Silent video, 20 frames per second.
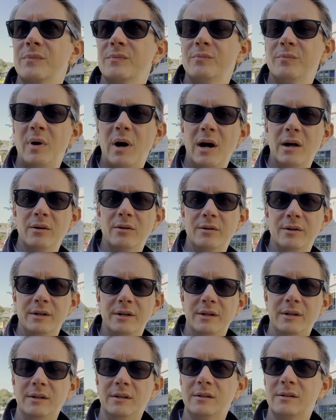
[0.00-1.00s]

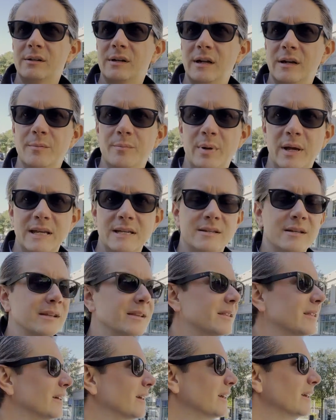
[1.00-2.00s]
pottery kind of painting
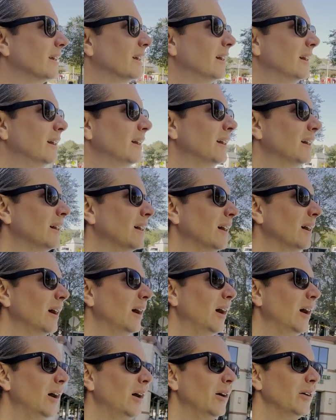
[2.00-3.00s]
thing.
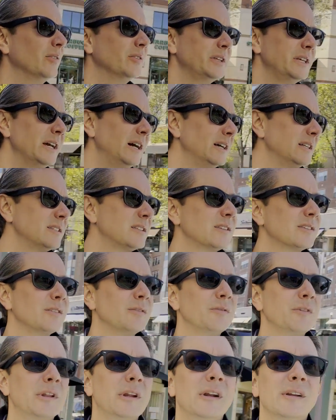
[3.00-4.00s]
Leone's is
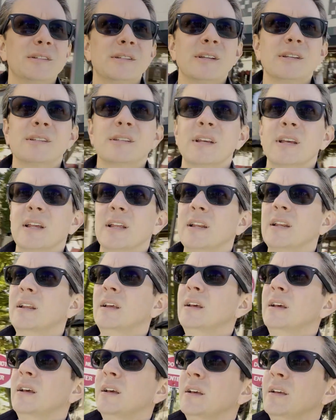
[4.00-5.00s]
over there, as I said.
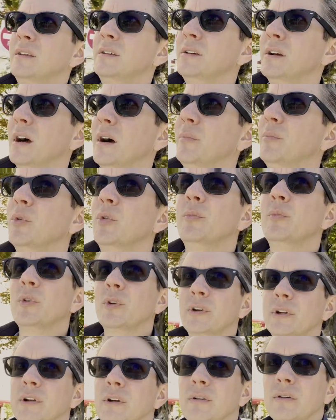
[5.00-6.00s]
You got Blue
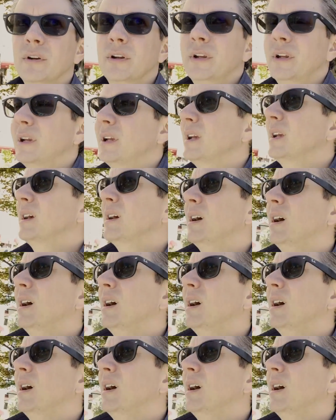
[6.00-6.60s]
Mercury,